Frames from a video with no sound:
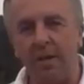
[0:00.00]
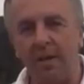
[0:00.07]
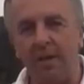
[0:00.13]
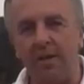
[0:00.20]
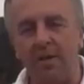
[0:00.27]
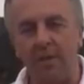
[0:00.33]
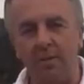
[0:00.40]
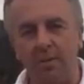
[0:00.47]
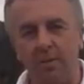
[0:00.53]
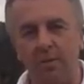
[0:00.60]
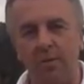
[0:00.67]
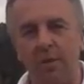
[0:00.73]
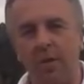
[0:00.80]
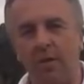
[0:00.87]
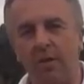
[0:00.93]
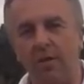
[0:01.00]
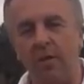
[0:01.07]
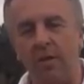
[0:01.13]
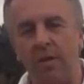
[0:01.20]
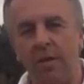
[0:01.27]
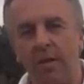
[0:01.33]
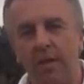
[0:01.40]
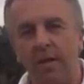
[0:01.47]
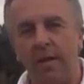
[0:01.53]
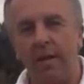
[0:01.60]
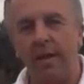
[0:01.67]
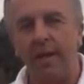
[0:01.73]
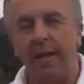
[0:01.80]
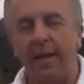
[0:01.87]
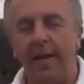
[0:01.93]
in terms of direction,
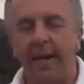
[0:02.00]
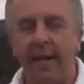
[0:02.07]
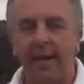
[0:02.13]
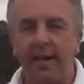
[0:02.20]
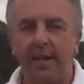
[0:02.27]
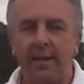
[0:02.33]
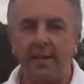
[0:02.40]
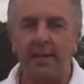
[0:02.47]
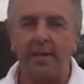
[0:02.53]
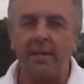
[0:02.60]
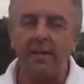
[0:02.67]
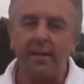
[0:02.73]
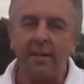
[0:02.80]
and